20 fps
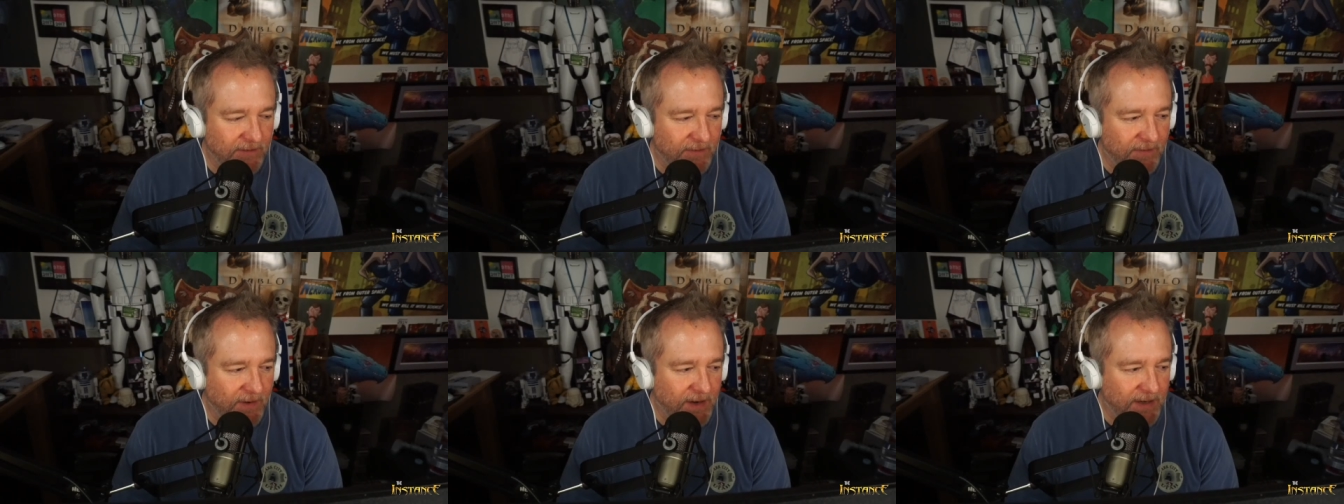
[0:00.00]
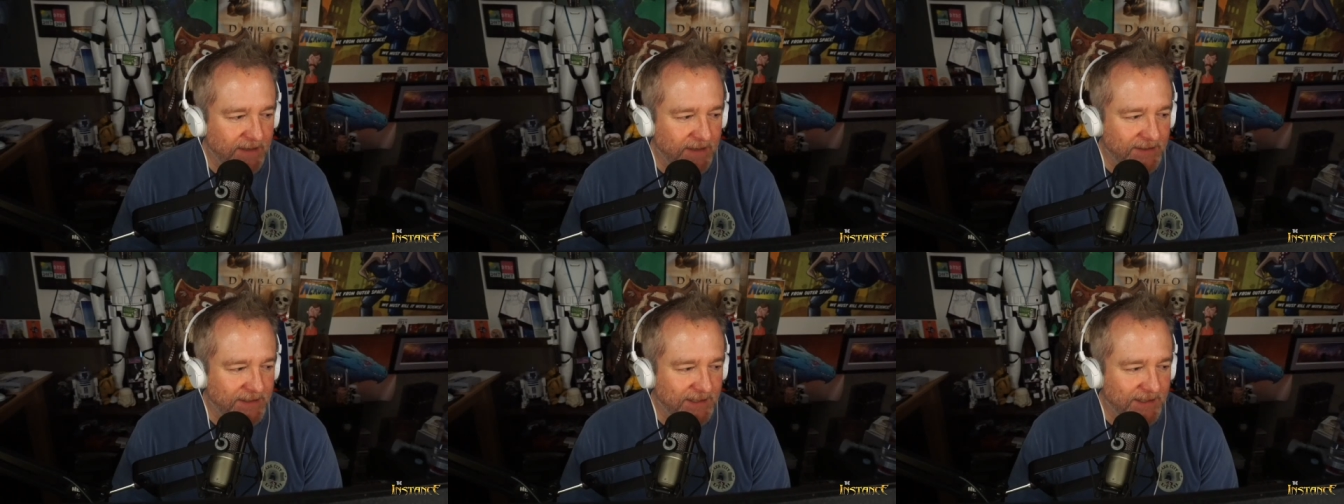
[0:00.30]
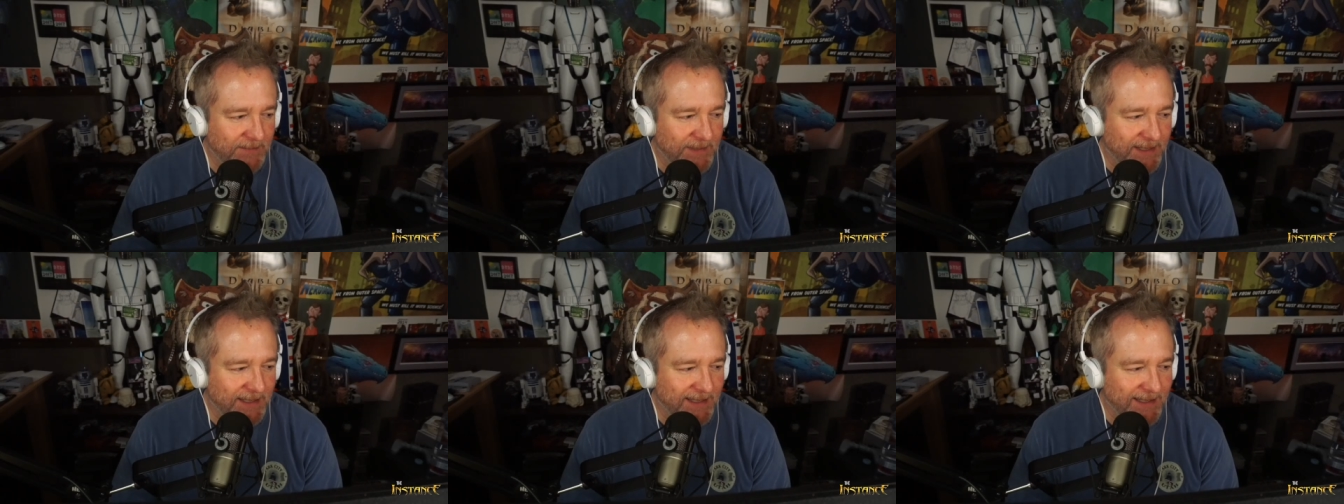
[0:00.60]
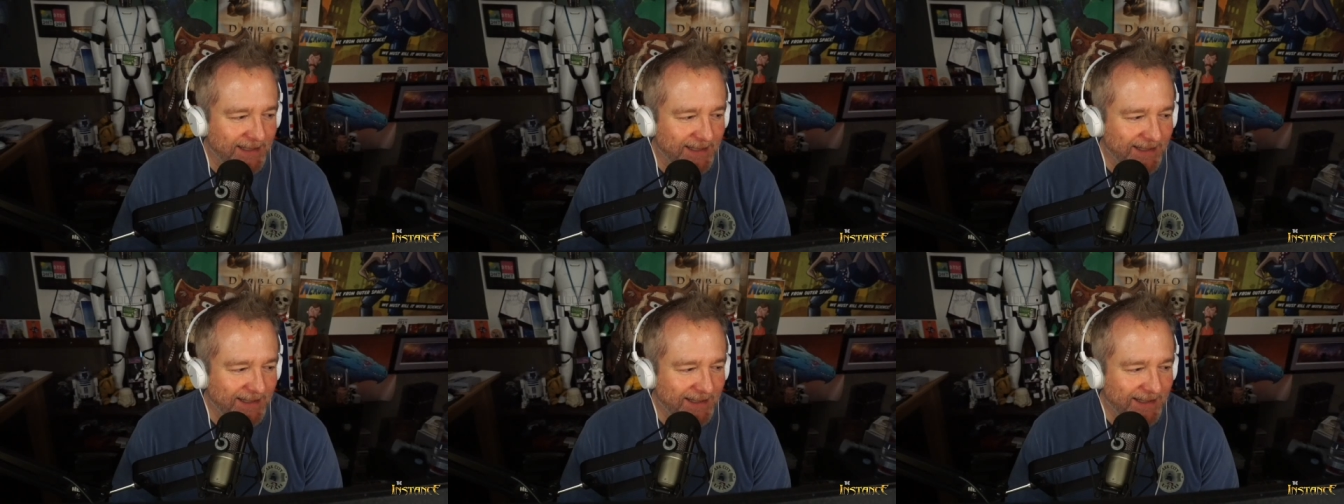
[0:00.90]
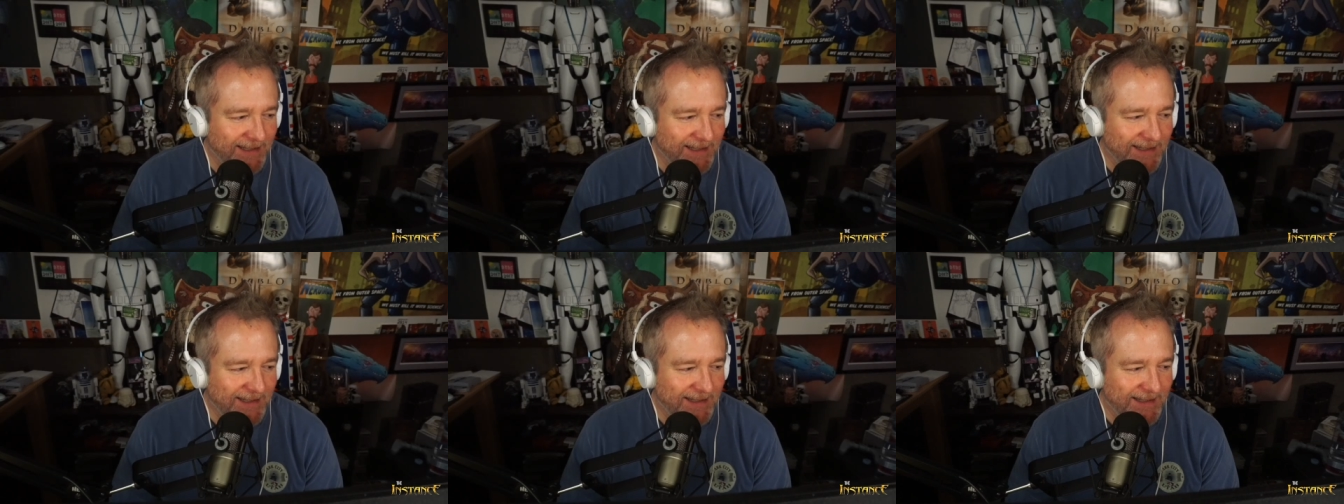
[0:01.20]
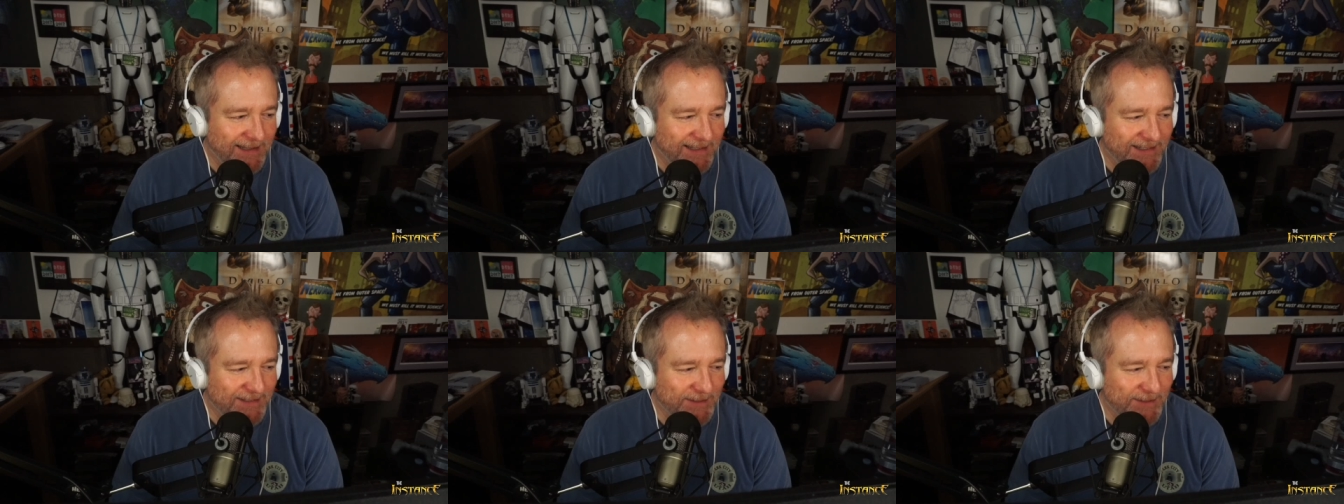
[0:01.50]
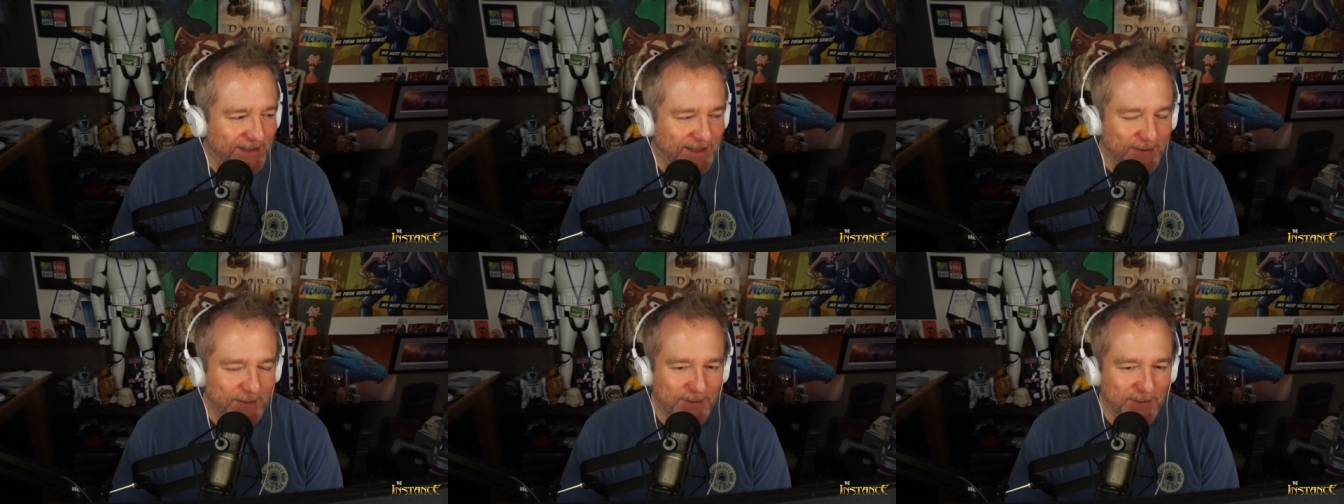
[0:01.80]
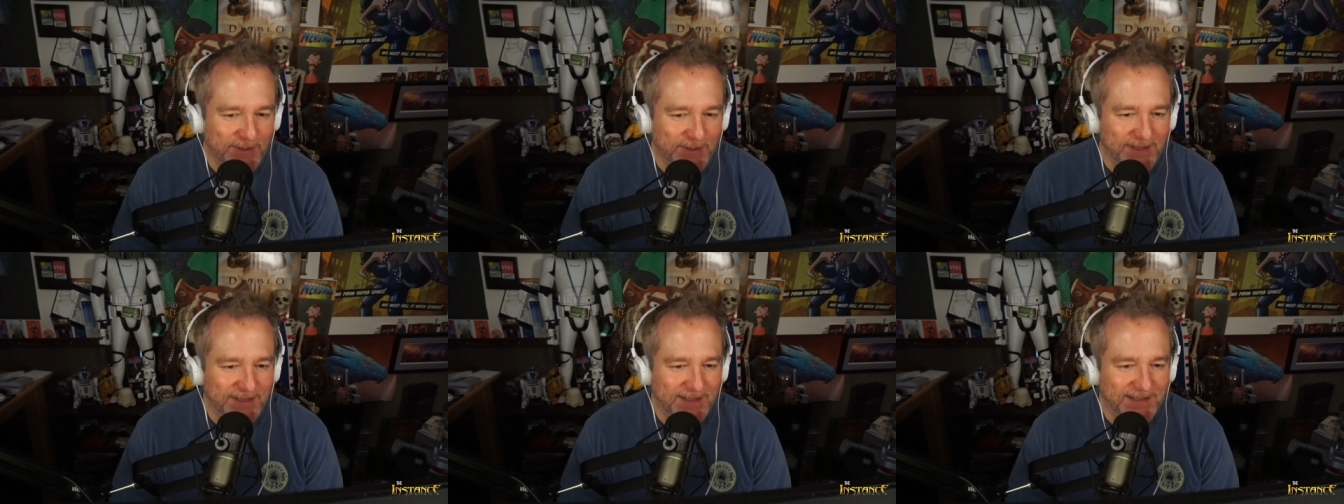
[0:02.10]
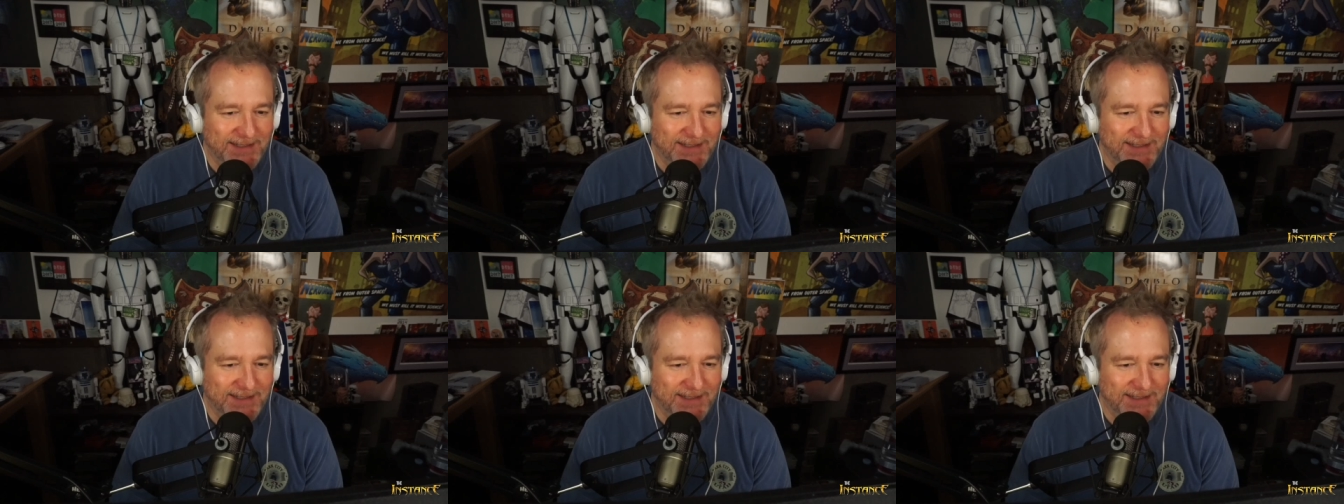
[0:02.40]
Front or something. It's really cool.